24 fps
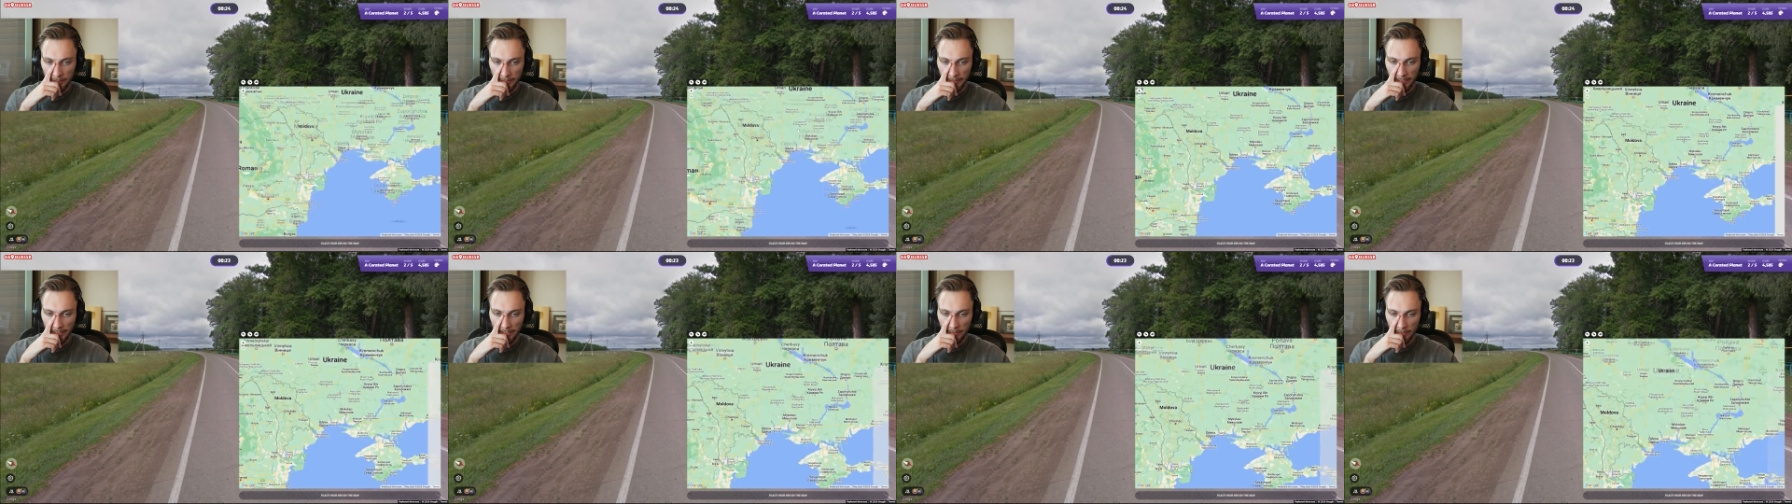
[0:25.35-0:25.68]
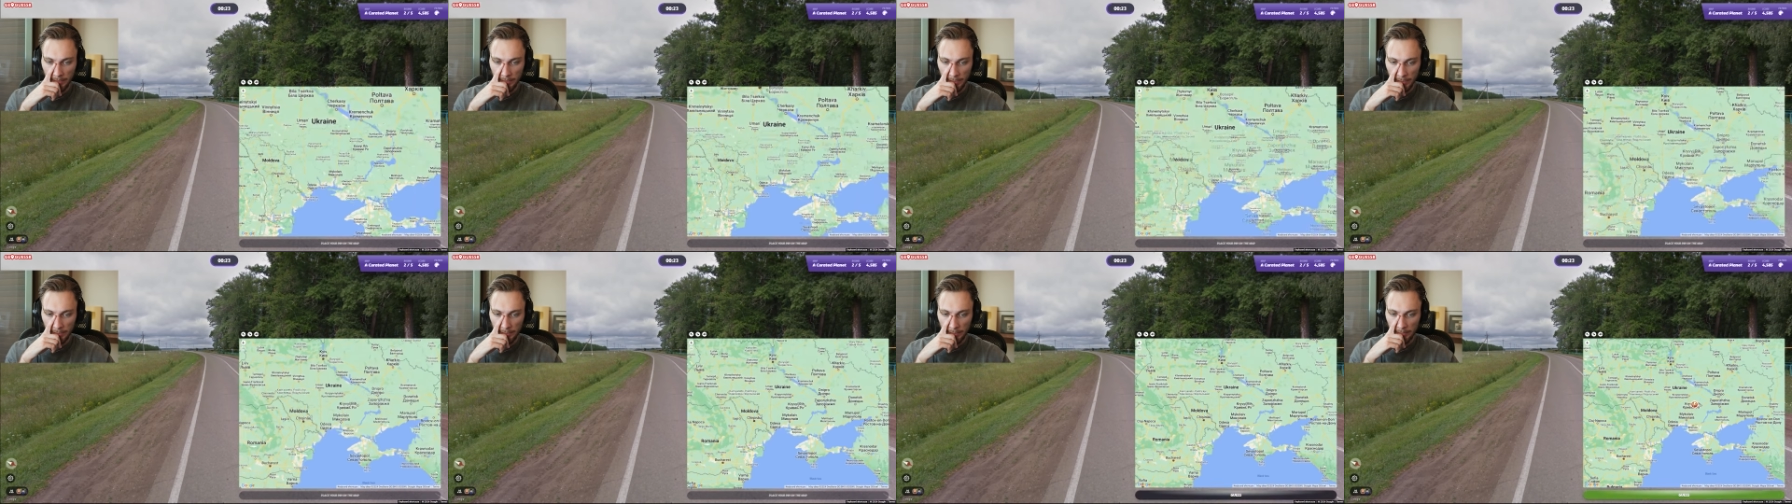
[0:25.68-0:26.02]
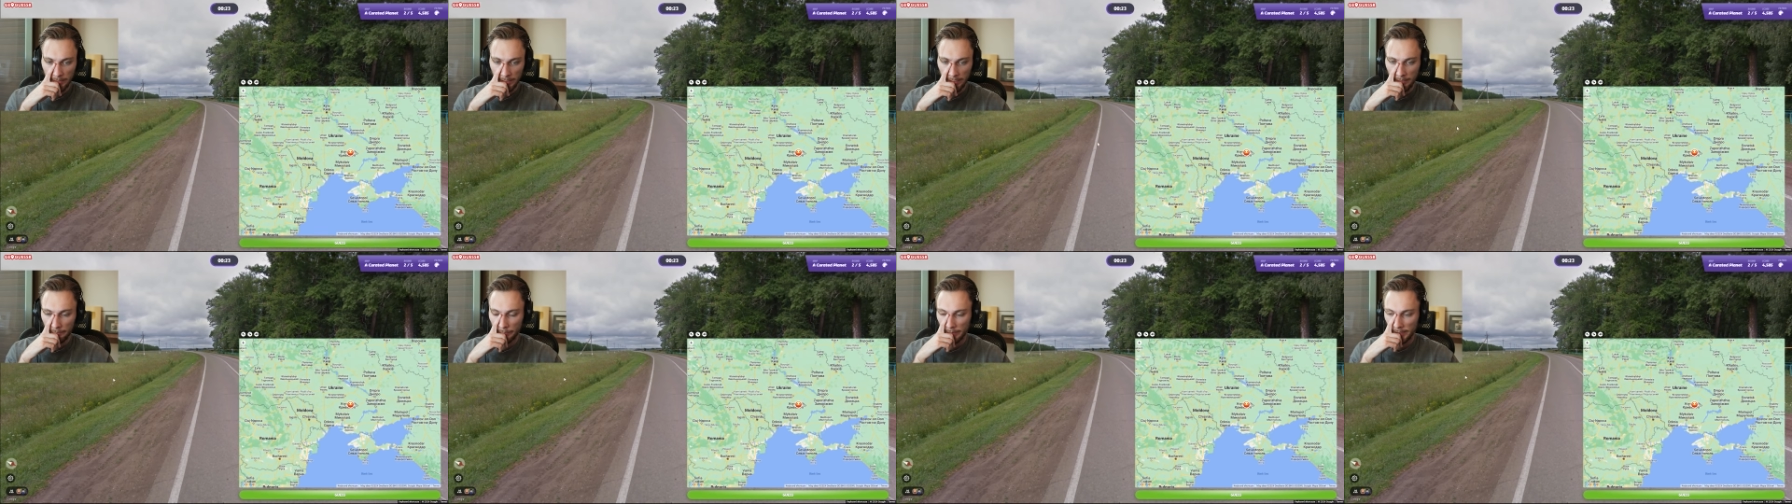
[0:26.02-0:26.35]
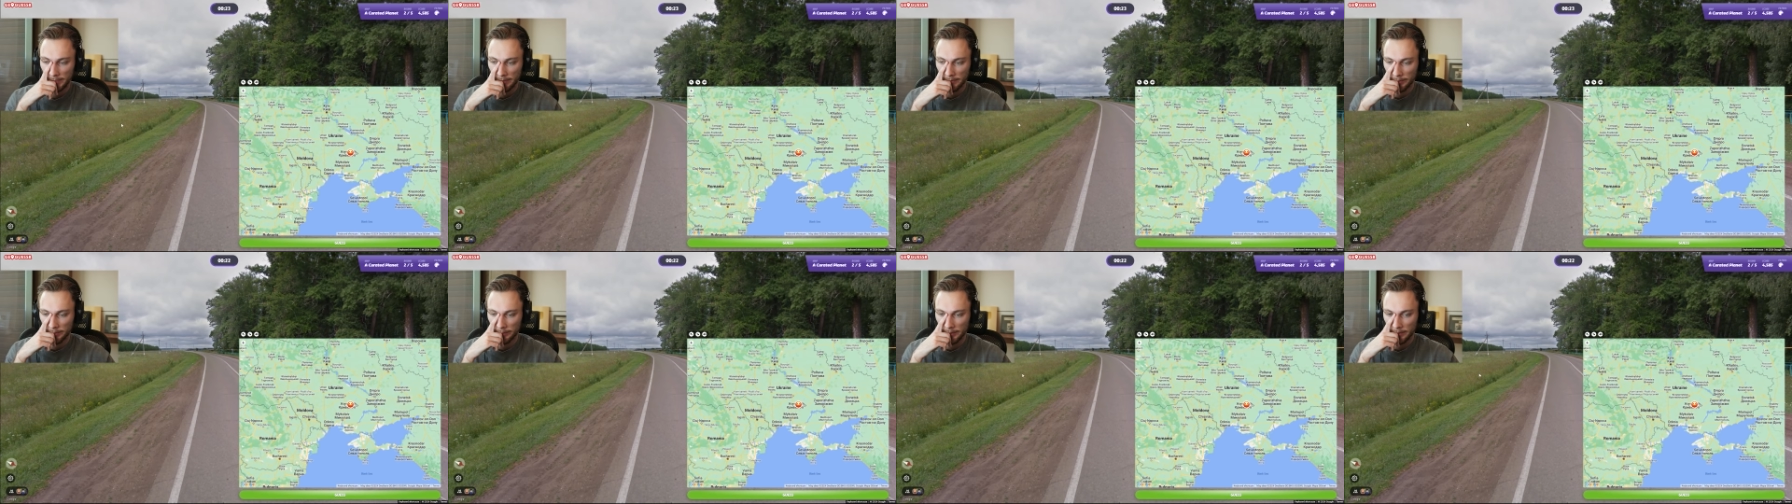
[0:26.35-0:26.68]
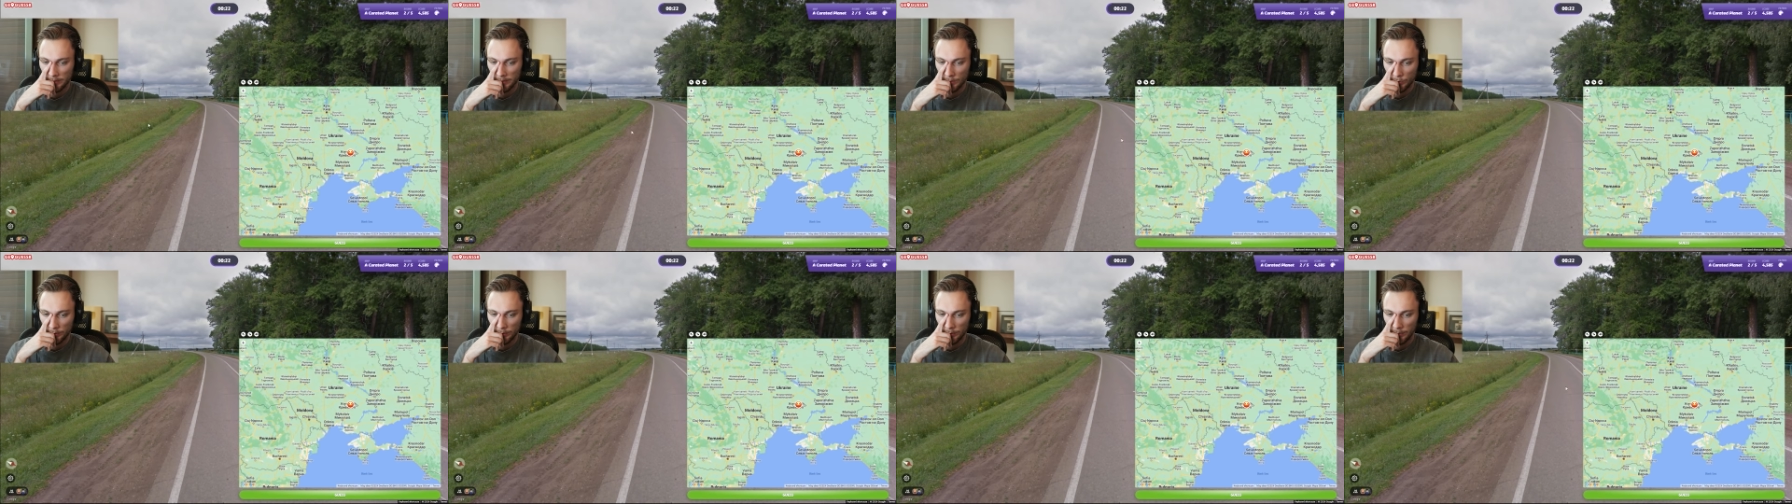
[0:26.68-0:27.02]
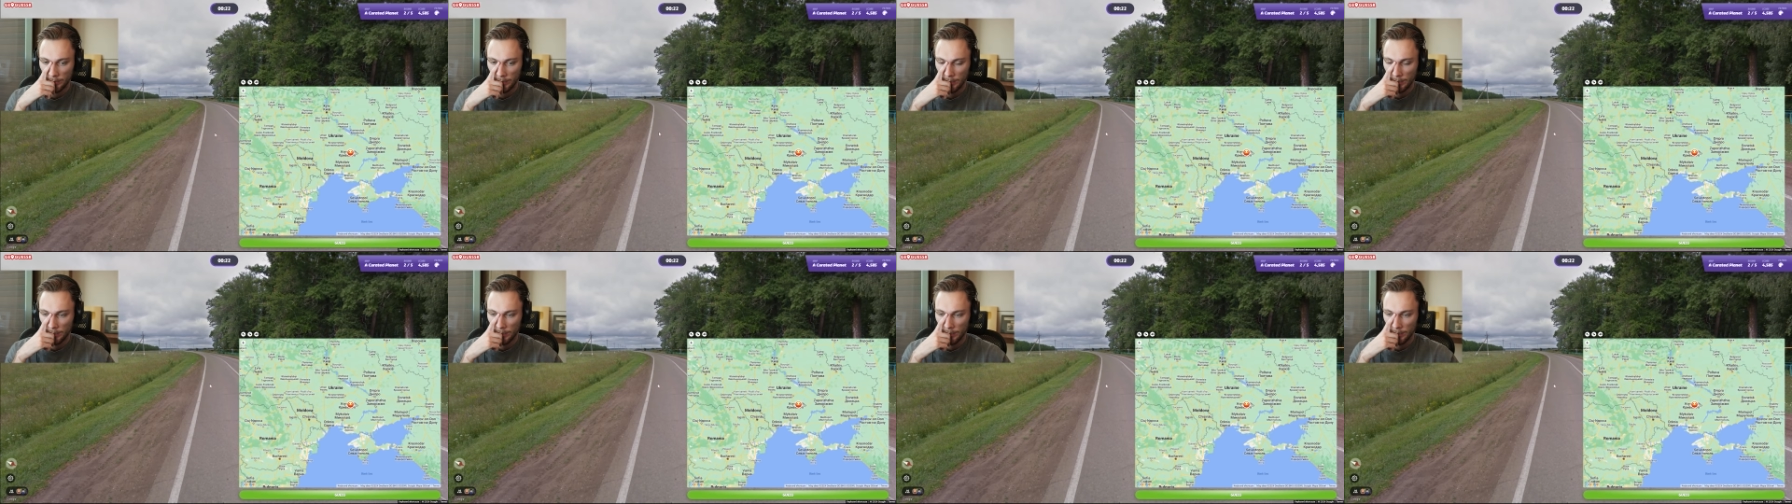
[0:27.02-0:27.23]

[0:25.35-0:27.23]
down here, right, because of the red soil.